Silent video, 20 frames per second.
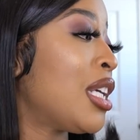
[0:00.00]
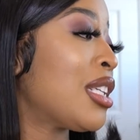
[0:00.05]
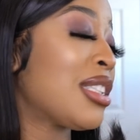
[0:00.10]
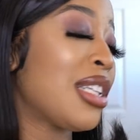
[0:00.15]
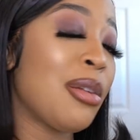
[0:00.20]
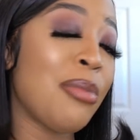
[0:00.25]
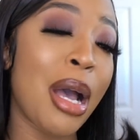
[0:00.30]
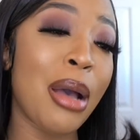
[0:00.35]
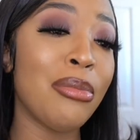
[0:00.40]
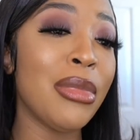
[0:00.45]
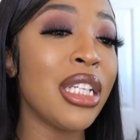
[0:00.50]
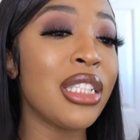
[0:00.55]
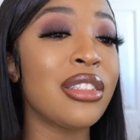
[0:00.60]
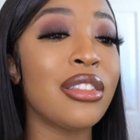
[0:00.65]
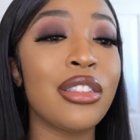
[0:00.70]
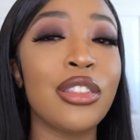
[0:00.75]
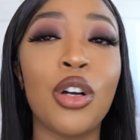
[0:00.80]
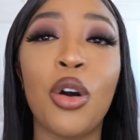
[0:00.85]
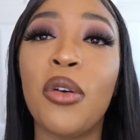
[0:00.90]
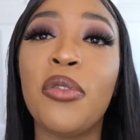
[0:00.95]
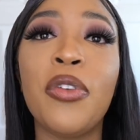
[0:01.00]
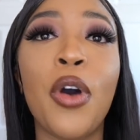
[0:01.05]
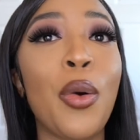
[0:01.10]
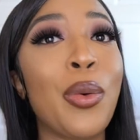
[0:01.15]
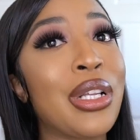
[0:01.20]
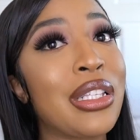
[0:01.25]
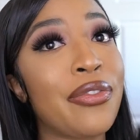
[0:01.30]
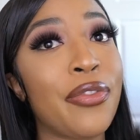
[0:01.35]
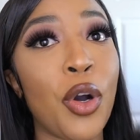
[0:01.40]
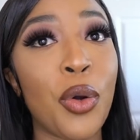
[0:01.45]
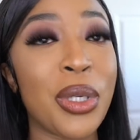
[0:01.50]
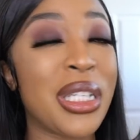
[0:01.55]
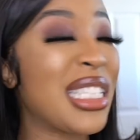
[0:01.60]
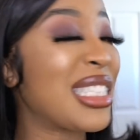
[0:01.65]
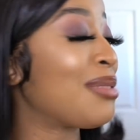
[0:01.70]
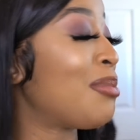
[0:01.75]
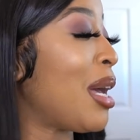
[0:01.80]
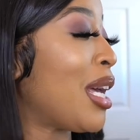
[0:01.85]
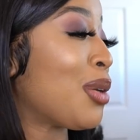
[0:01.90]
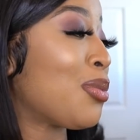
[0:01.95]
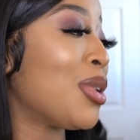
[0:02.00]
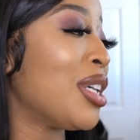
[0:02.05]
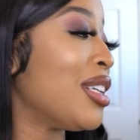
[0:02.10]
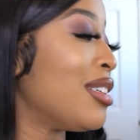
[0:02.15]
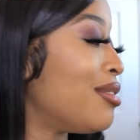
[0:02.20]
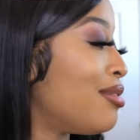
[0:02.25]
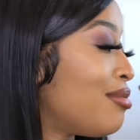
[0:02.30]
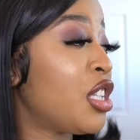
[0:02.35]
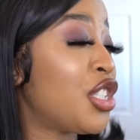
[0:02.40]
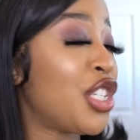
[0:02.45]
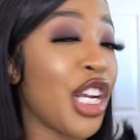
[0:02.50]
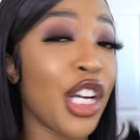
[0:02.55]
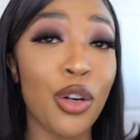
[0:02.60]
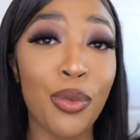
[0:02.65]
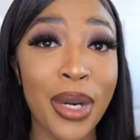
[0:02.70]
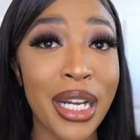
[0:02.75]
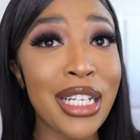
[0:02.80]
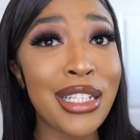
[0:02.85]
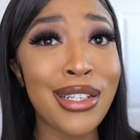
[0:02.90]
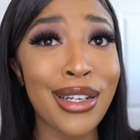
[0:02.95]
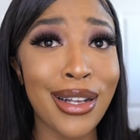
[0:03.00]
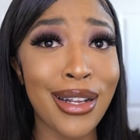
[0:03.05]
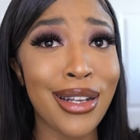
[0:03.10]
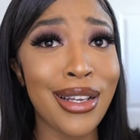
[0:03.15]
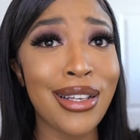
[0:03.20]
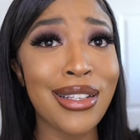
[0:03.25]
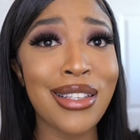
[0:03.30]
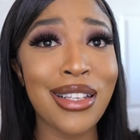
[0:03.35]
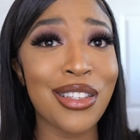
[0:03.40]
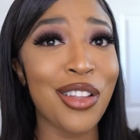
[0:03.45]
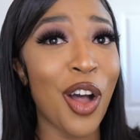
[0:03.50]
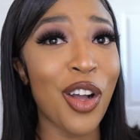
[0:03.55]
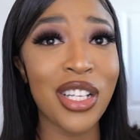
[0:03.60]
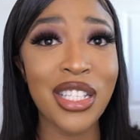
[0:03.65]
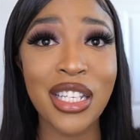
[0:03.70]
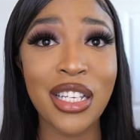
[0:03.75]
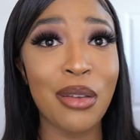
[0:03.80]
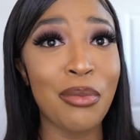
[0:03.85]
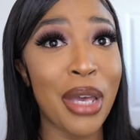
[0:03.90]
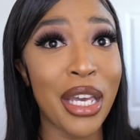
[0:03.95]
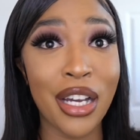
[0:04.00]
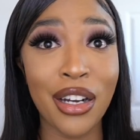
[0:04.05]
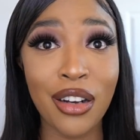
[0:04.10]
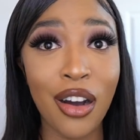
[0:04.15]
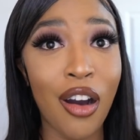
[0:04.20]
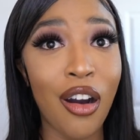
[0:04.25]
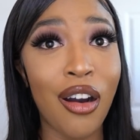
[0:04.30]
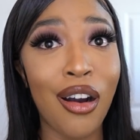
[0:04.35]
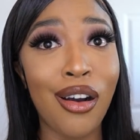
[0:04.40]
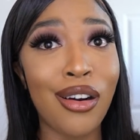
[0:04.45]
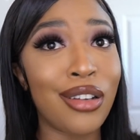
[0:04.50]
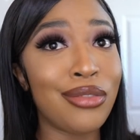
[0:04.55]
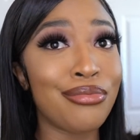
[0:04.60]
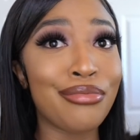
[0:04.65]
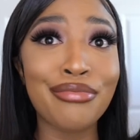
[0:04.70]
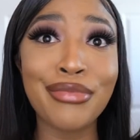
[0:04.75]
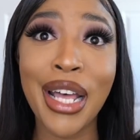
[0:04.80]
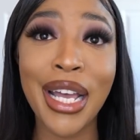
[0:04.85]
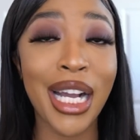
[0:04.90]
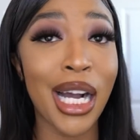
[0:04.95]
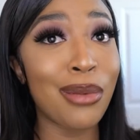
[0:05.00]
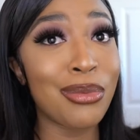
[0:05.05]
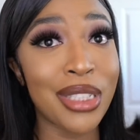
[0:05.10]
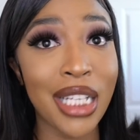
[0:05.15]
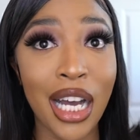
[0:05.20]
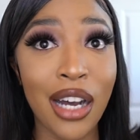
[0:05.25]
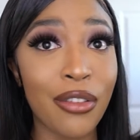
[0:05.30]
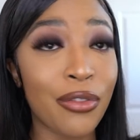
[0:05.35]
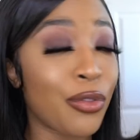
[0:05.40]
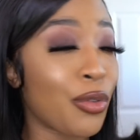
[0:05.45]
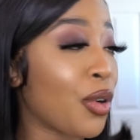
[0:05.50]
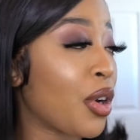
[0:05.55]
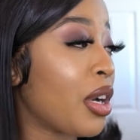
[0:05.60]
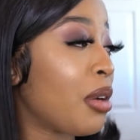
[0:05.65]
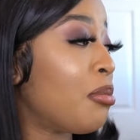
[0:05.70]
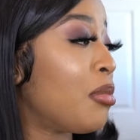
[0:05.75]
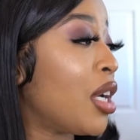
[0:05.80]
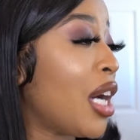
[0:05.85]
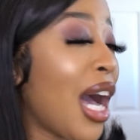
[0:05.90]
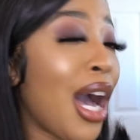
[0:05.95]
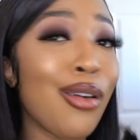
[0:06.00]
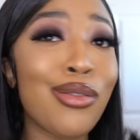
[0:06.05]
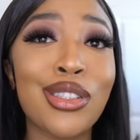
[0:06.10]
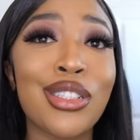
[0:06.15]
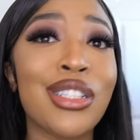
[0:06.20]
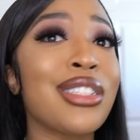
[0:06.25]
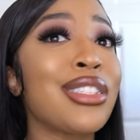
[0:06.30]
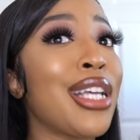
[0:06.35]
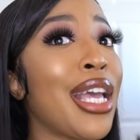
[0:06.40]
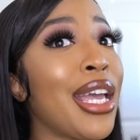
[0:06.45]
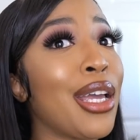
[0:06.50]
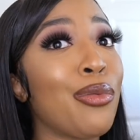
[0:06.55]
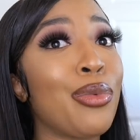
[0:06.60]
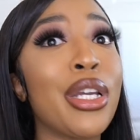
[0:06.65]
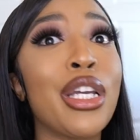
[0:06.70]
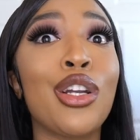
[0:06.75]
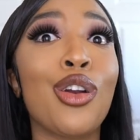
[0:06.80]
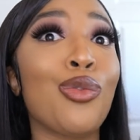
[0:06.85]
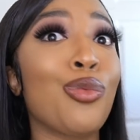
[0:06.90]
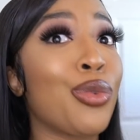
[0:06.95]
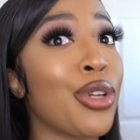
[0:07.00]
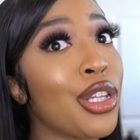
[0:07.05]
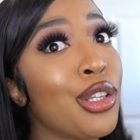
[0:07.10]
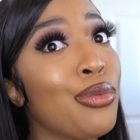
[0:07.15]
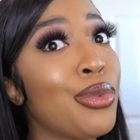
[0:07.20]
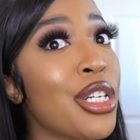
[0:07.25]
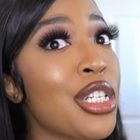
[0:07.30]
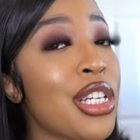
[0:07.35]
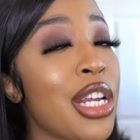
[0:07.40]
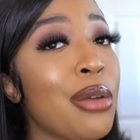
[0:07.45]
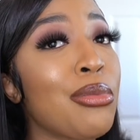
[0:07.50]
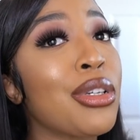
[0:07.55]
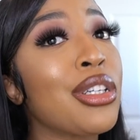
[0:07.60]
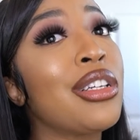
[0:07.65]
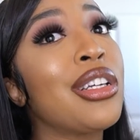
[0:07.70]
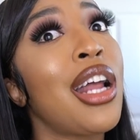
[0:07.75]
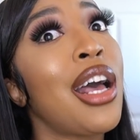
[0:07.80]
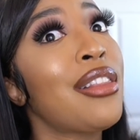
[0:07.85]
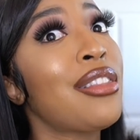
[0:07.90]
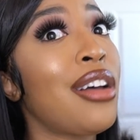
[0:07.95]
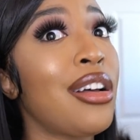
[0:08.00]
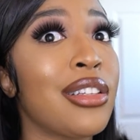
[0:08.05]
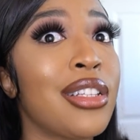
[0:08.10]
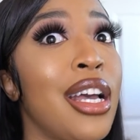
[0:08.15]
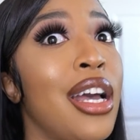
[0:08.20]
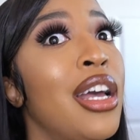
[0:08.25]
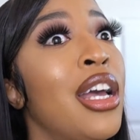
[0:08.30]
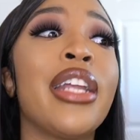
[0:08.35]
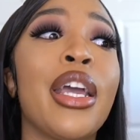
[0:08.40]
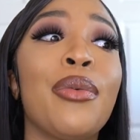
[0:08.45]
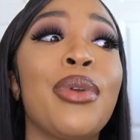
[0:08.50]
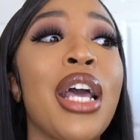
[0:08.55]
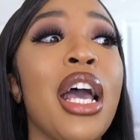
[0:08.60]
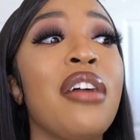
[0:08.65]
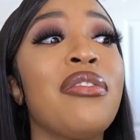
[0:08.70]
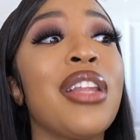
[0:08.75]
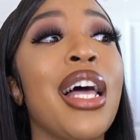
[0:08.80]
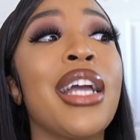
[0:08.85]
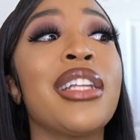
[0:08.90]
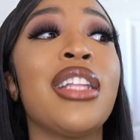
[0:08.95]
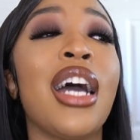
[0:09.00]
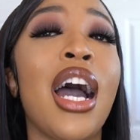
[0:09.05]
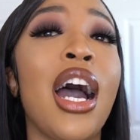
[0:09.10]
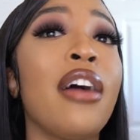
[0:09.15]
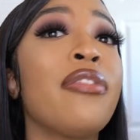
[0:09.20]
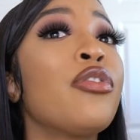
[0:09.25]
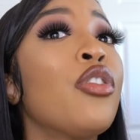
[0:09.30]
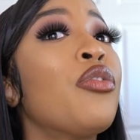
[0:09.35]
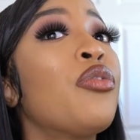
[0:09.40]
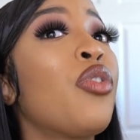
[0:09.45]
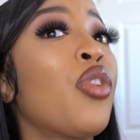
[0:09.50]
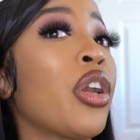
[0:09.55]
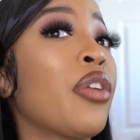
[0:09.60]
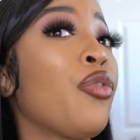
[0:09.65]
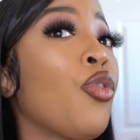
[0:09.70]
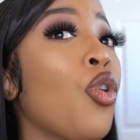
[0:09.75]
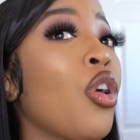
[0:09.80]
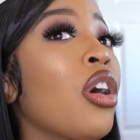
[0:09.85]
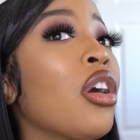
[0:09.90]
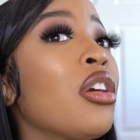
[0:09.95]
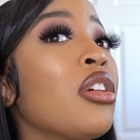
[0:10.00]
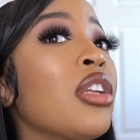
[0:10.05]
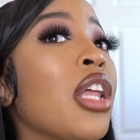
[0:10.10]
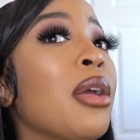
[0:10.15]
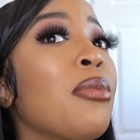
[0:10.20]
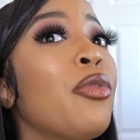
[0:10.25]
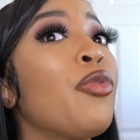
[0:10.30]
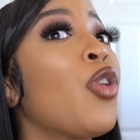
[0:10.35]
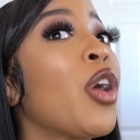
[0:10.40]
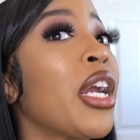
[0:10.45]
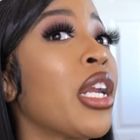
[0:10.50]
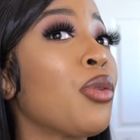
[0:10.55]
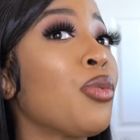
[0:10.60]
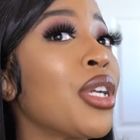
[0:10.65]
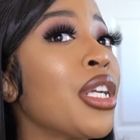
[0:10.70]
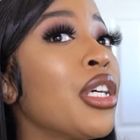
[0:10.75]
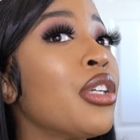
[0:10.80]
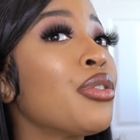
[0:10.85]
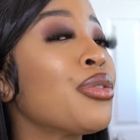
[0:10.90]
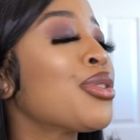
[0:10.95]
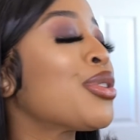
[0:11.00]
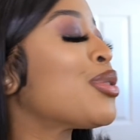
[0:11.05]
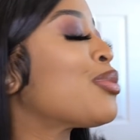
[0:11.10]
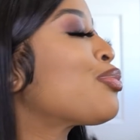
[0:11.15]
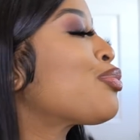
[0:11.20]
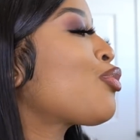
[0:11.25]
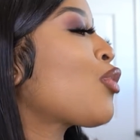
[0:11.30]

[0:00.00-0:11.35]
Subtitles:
It's none of my business though. A phone is phone. It doesn't matter what generation it is, as long as you can make a call, like, I'm down for it. But I was just saying, we in a really rich neighborhood. I thought that they would have like the iPhone 44 like before anyone else.